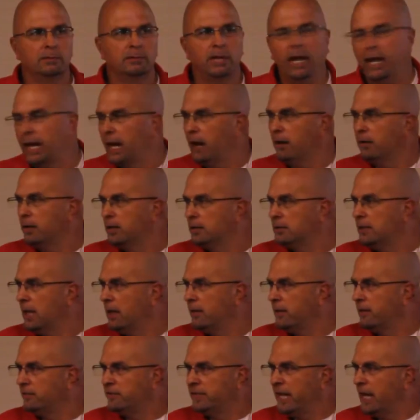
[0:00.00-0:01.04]
Take it out, because
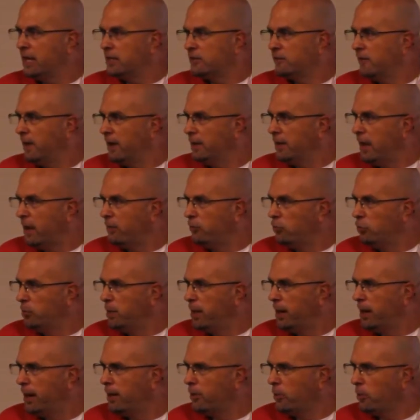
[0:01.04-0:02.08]
now they've satisfied that
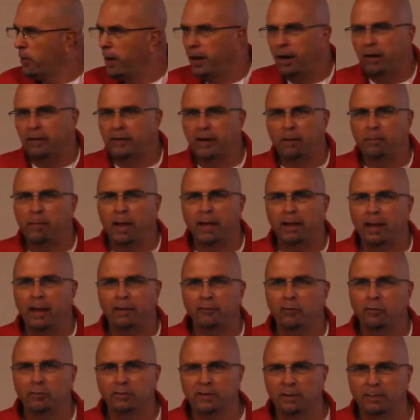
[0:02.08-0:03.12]
room in another way, or they made
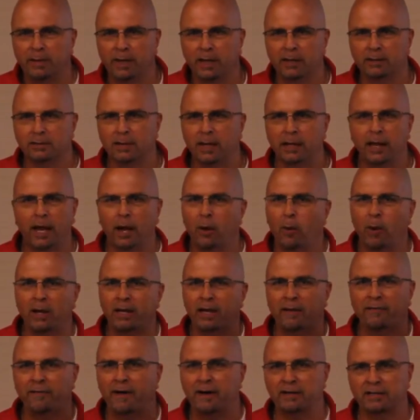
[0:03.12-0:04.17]
that room something else, and they don't
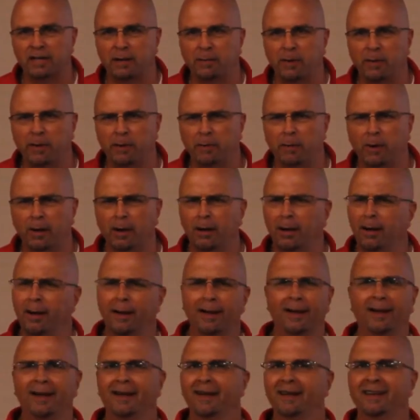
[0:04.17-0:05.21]
want that fire escape there anymore.
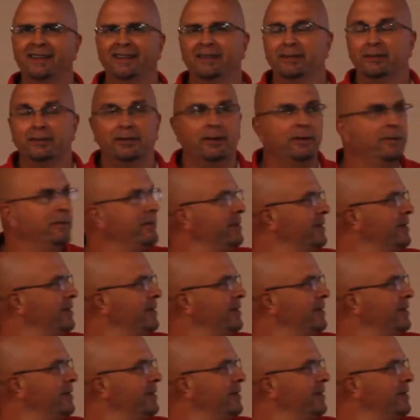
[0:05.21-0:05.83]
So,